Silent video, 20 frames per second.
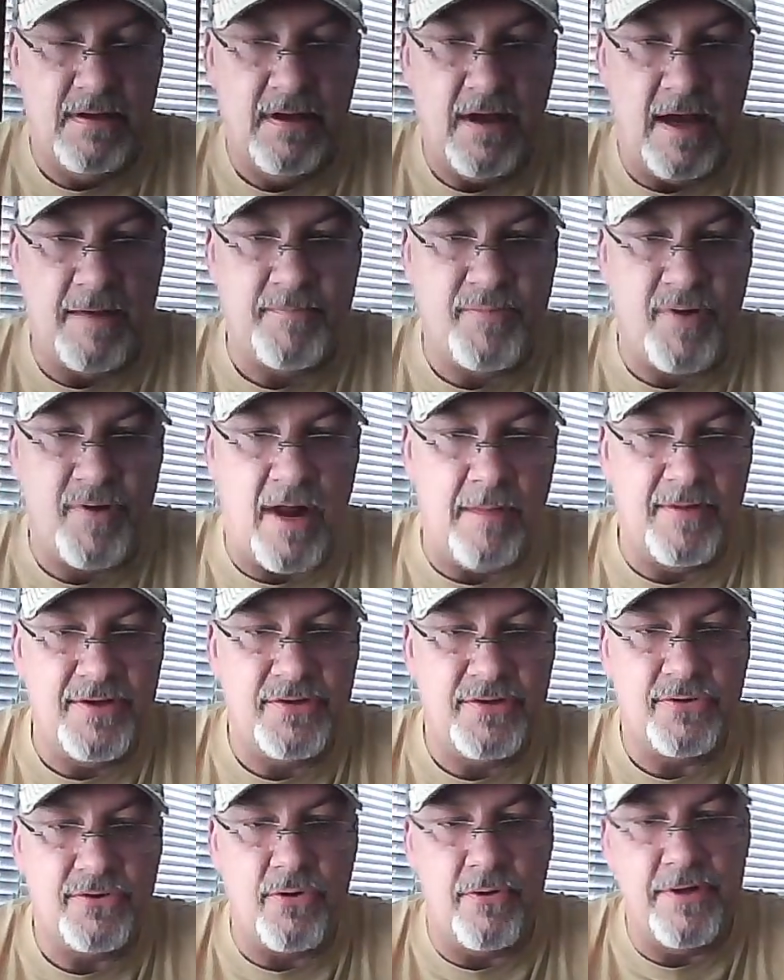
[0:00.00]
I'd probably
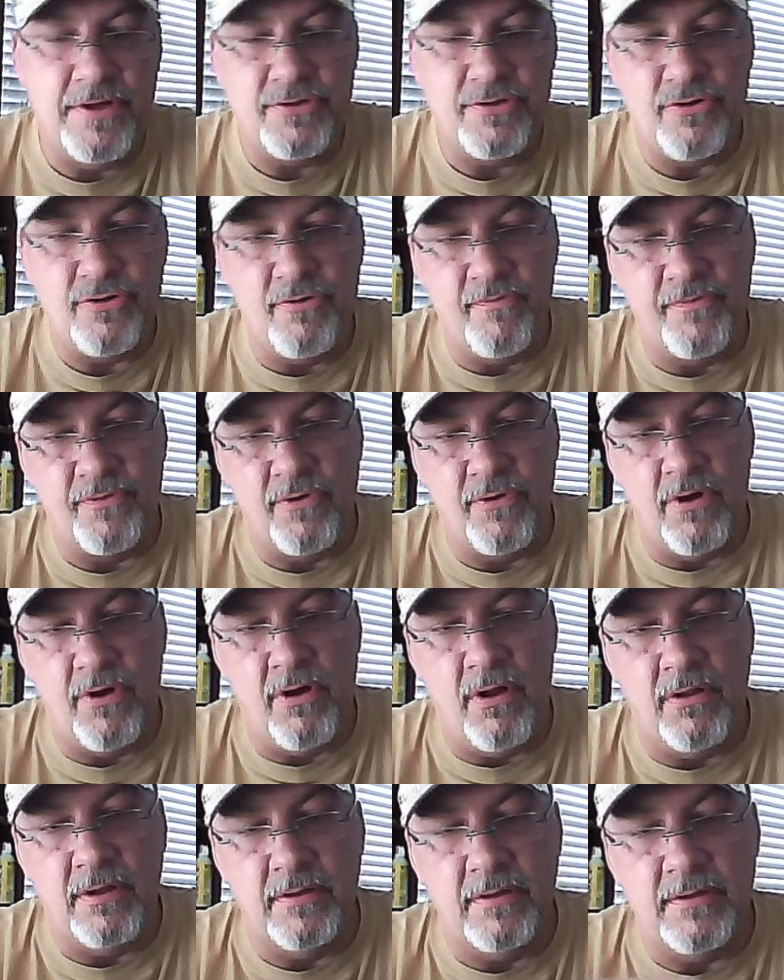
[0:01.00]
score this
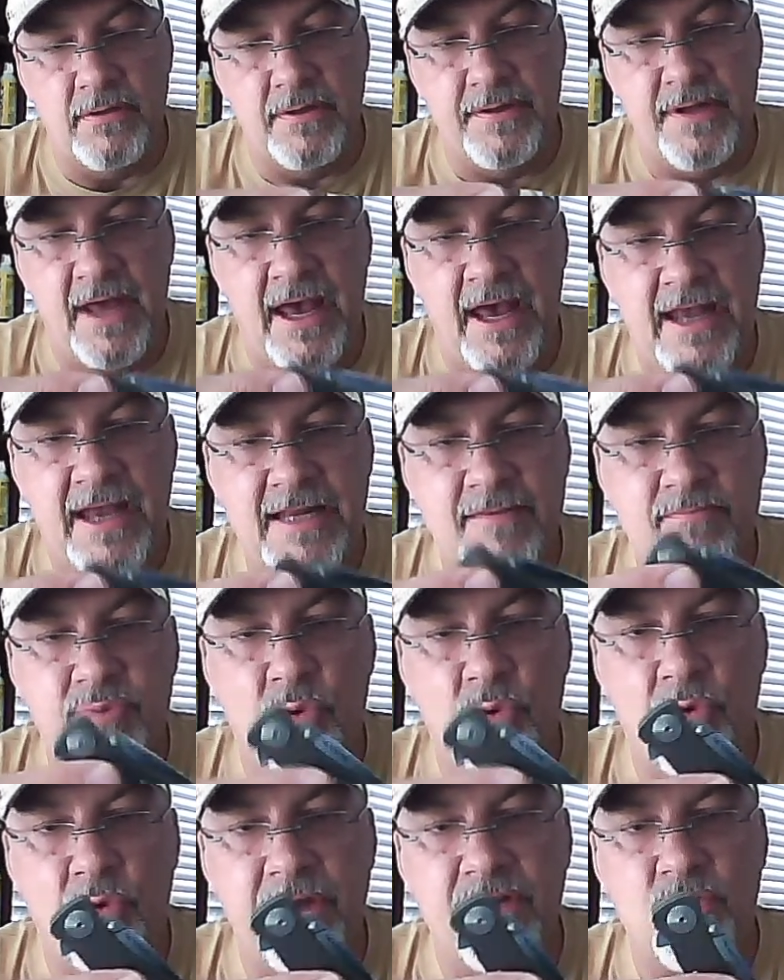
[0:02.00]
overall a
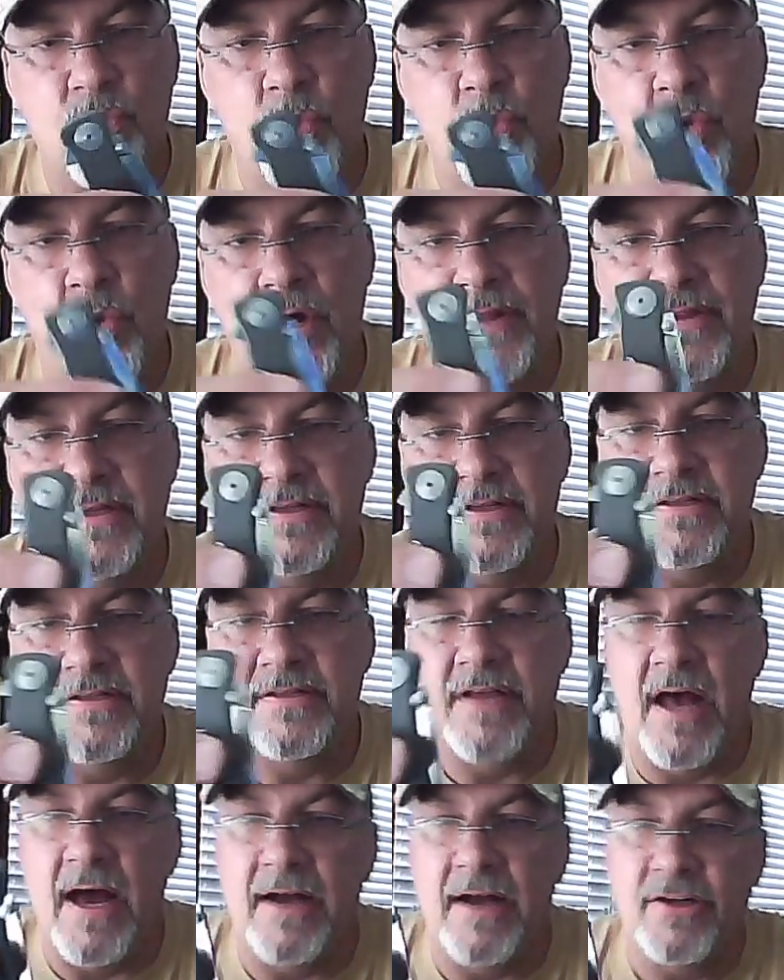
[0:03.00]
9.1. This
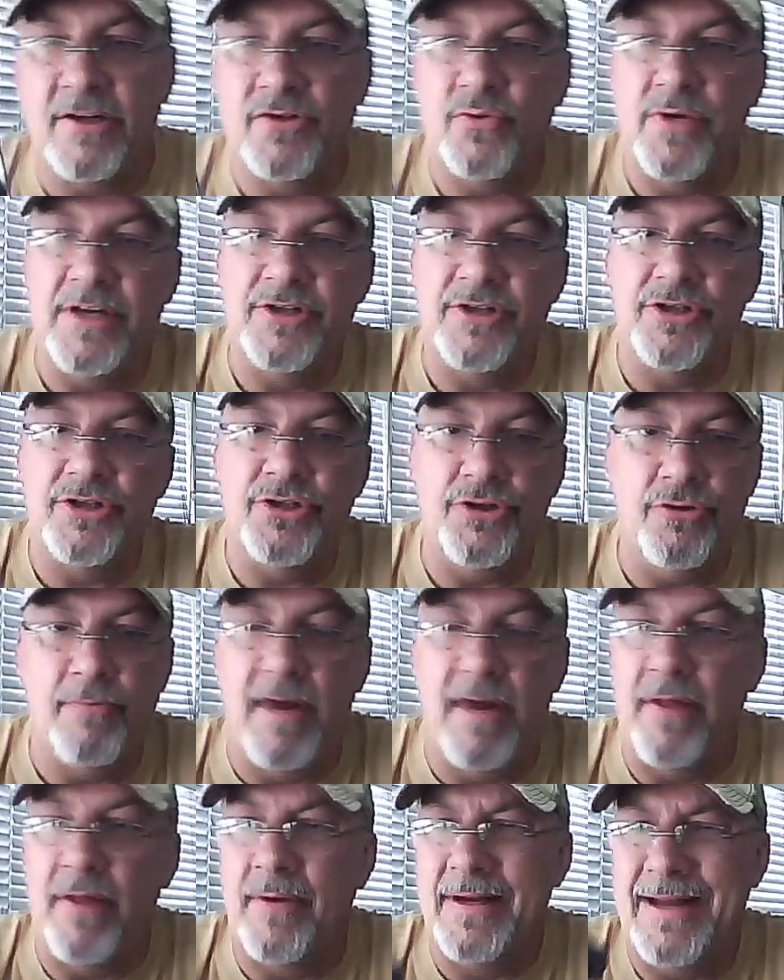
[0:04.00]
SOG TWITCH II.
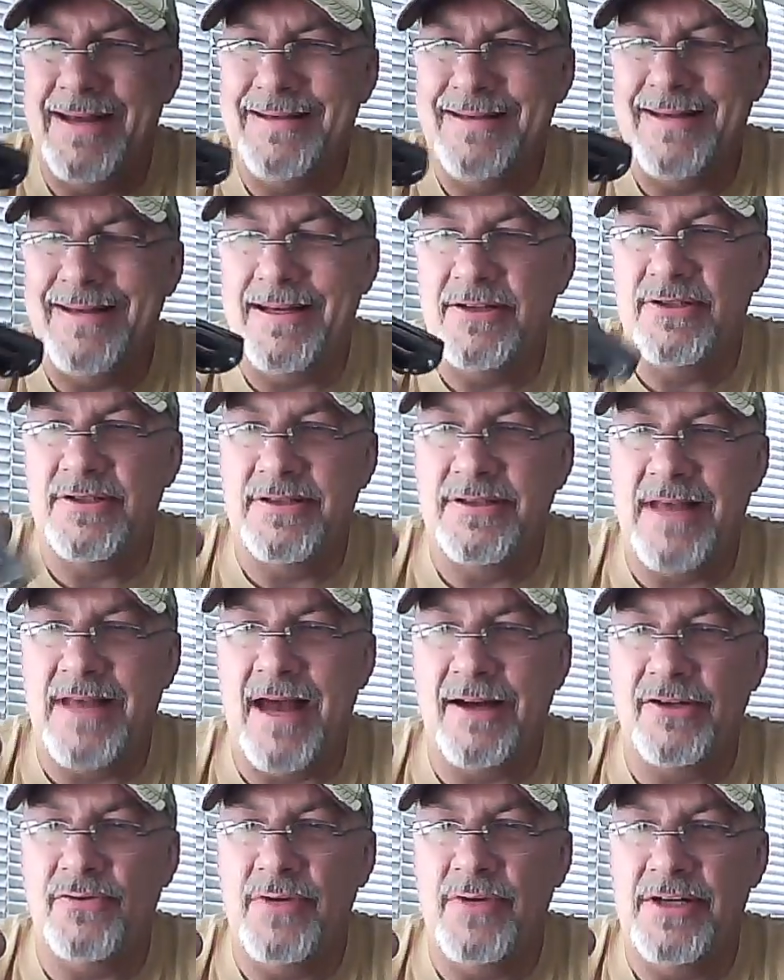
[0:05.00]
By the way, did I say
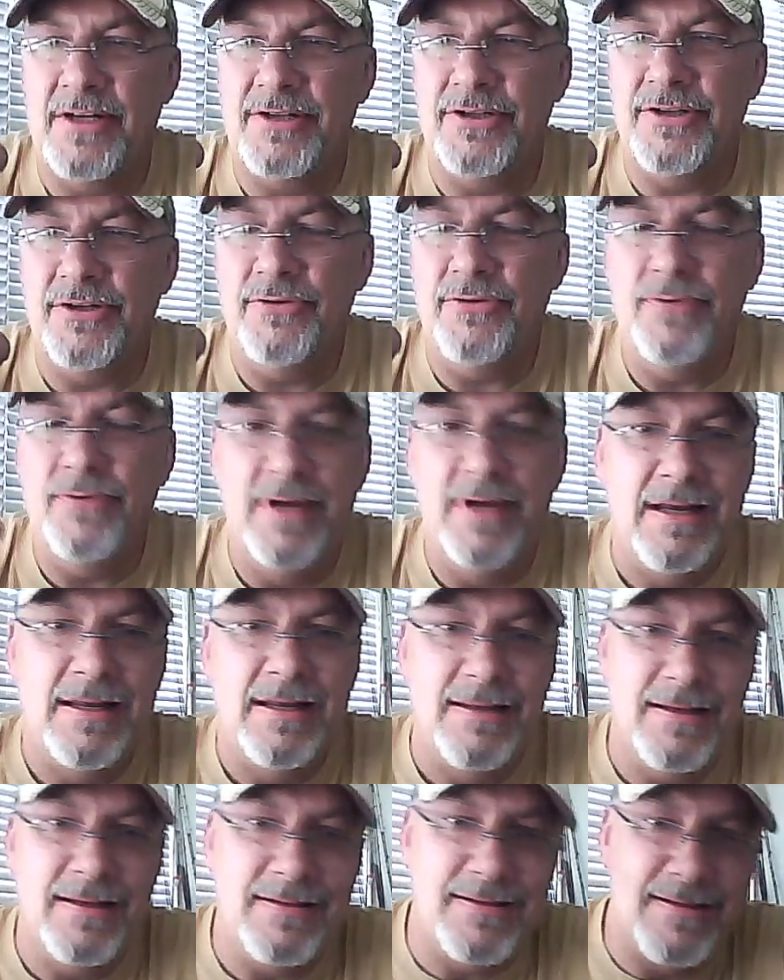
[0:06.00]
SOG TWITCH II?
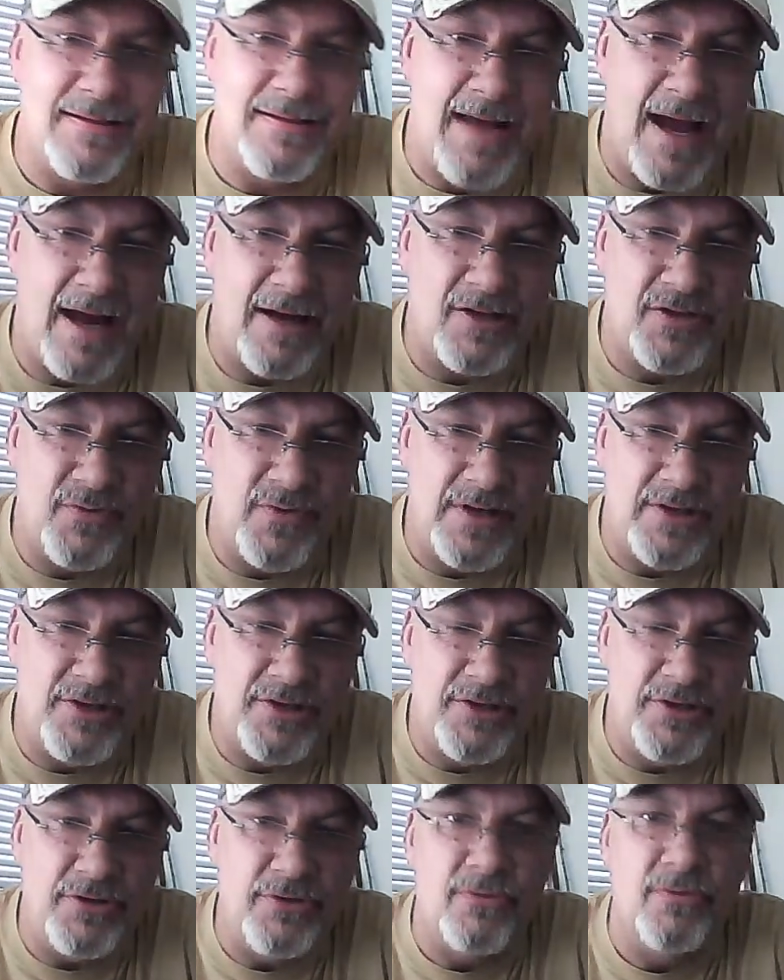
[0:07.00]
This is the SOG
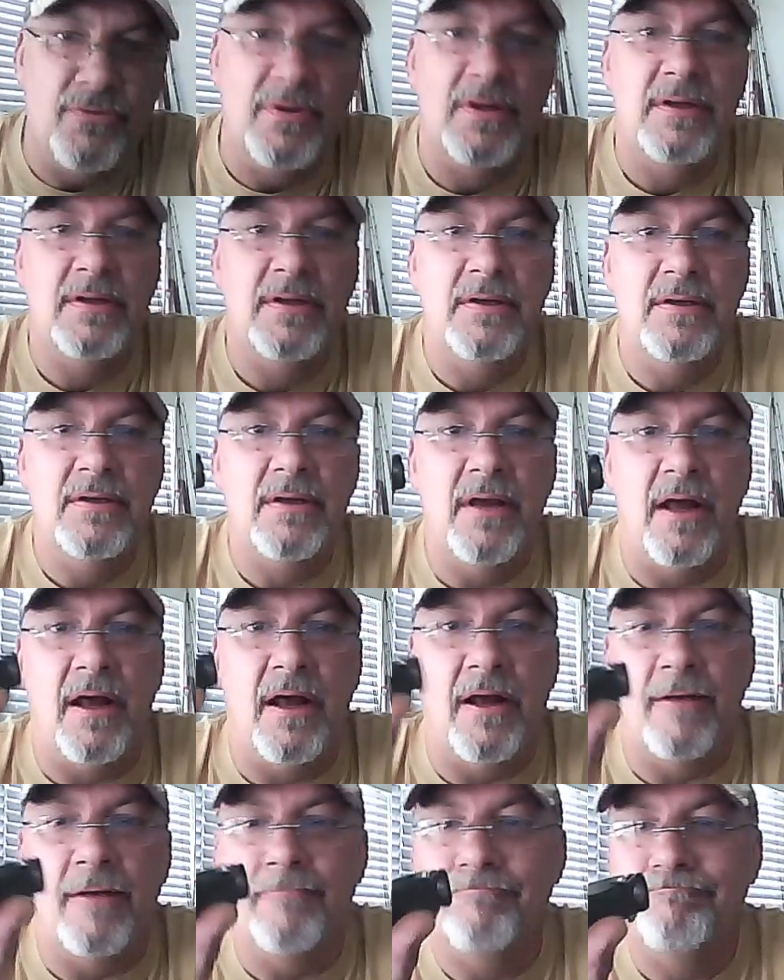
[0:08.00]
TWITCH II
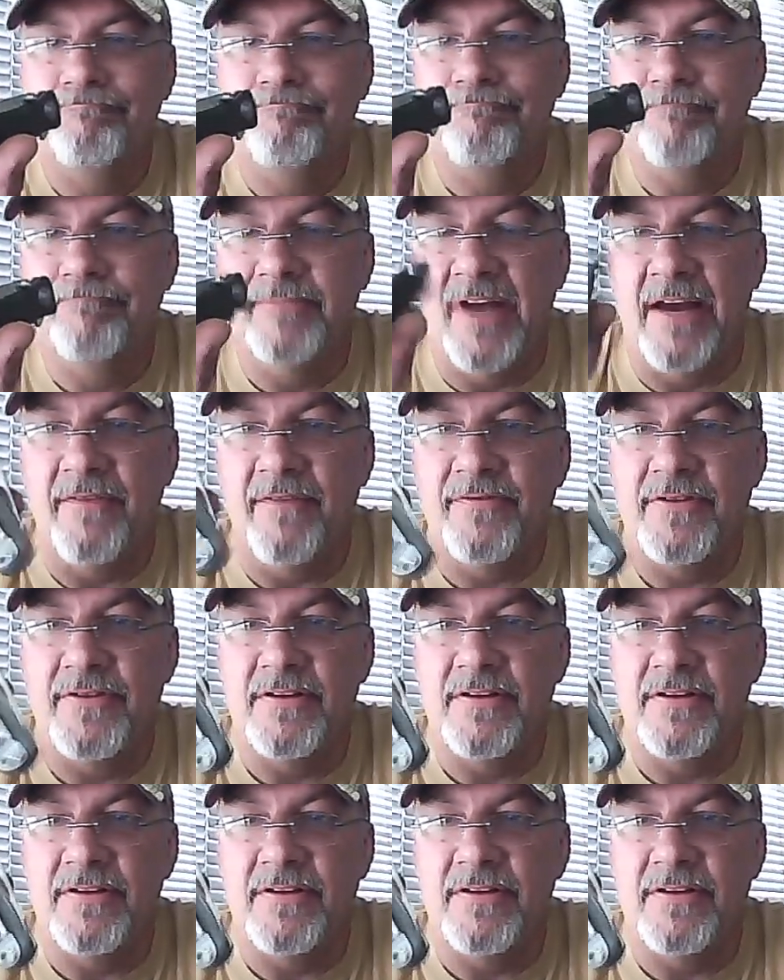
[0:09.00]
knife.